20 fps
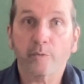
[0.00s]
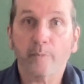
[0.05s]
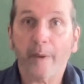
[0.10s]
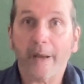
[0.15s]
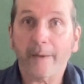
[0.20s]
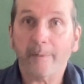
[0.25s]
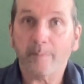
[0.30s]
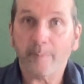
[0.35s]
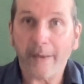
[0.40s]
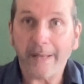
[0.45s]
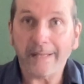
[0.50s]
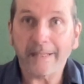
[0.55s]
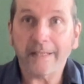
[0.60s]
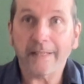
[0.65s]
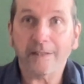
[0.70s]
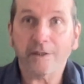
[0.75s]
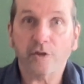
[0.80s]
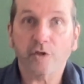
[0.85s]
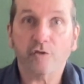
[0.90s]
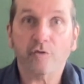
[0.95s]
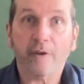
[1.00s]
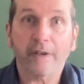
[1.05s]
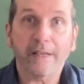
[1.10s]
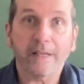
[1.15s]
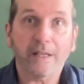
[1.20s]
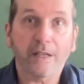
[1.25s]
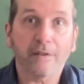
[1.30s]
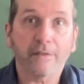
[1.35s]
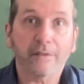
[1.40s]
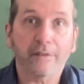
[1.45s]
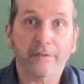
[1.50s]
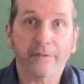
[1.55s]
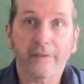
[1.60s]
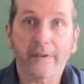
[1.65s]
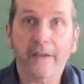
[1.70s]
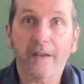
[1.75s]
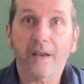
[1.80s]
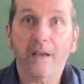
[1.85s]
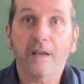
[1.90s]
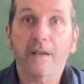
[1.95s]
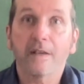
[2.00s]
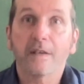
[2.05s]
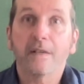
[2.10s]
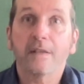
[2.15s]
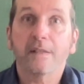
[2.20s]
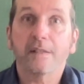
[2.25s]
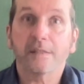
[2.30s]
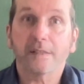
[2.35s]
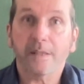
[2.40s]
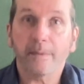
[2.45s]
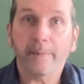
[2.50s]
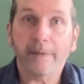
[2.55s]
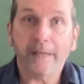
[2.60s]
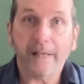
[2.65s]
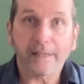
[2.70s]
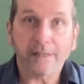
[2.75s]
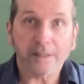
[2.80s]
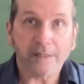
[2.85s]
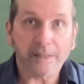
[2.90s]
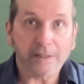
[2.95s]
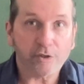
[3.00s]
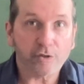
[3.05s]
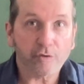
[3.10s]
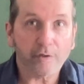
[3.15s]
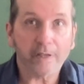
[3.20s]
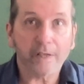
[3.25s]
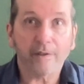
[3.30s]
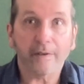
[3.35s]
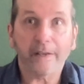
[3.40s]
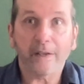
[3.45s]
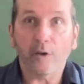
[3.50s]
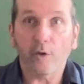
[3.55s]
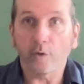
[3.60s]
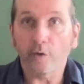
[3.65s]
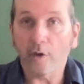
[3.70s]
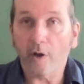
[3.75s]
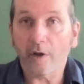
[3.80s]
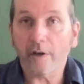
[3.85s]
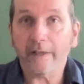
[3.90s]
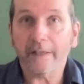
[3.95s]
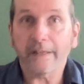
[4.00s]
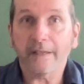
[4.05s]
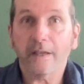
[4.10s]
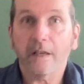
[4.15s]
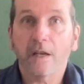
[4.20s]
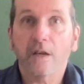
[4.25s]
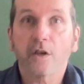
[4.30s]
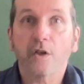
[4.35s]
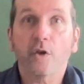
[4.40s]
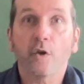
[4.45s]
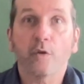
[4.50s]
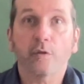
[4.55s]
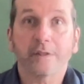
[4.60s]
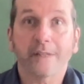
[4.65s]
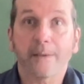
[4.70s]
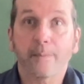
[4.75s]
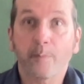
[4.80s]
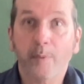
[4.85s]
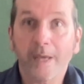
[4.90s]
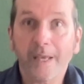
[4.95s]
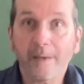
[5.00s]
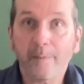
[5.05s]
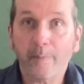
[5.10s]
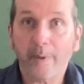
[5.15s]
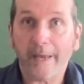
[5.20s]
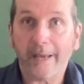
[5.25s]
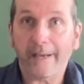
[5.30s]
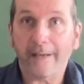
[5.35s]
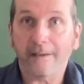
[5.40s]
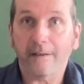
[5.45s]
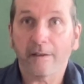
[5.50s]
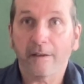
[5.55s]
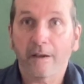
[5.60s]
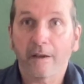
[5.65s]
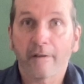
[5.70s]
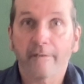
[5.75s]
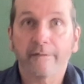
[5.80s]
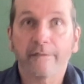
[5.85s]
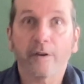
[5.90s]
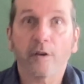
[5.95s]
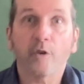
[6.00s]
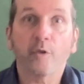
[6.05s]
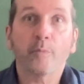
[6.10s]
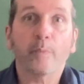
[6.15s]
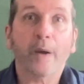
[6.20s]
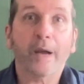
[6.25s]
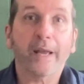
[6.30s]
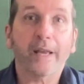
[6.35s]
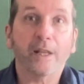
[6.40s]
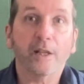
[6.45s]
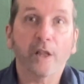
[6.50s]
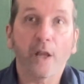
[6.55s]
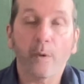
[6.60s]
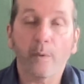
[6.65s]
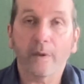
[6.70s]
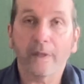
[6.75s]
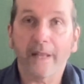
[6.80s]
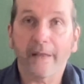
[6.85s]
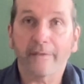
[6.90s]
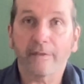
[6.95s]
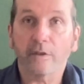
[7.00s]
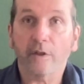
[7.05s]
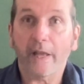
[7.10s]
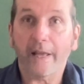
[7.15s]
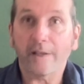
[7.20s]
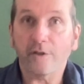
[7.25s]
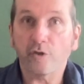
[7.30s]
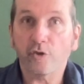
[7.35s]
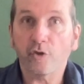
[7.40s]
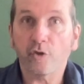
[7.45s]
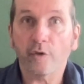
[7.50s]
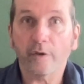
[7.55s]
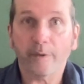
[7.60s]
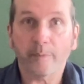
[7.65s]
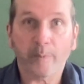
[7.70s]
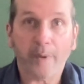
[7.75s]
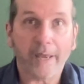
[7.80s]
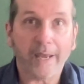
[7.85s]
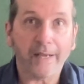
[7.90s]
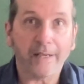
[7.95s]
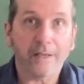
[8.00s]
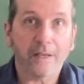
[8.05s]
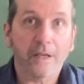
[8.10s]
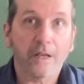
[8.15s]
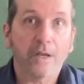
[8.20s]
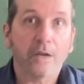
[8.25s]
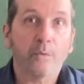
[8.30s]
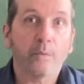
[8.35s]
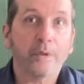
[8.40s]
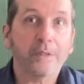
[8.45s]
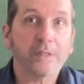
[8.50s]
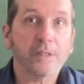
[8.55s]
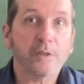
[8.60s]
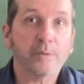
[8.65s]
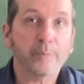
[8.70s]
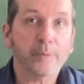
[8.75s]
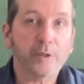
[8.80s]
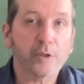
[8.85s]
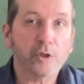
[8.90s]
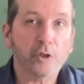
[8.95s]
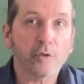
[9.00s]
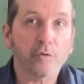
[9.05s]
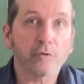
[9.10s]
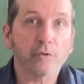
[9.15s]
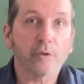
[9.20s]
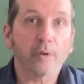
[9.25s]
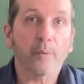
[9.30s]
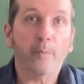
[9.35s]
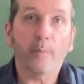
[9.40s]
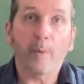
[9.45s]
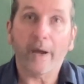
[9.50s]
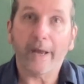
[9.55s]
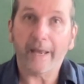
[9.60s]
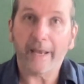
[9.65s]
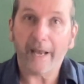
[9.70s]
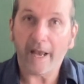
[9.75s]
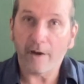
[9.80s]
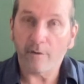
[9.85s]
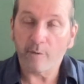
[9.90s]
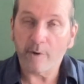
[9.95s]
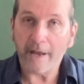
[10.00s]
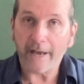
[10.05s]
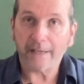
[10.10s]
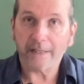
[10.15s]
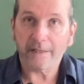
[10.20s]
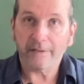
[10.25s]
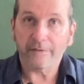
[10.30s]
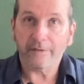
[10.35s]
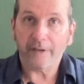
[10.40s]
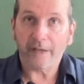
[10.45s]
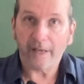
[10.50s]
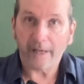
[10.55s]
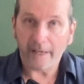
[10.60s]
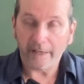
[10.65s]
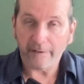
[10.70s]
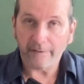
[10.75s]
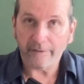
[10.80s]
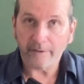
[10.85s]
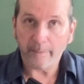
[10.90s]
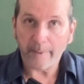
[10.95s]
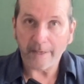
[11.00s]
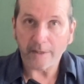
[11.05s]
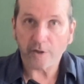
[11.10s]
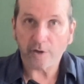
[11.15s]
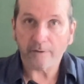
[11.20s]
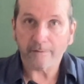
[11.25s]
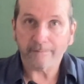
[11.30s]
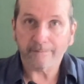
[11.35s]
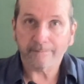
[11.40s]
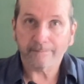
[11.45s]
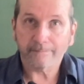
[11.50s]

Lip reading: by bending and straightening of the finger, stimulating triggering or locking, causing peak pain, followed by a lower level enduring pain, which is produced by a reactive inflammation.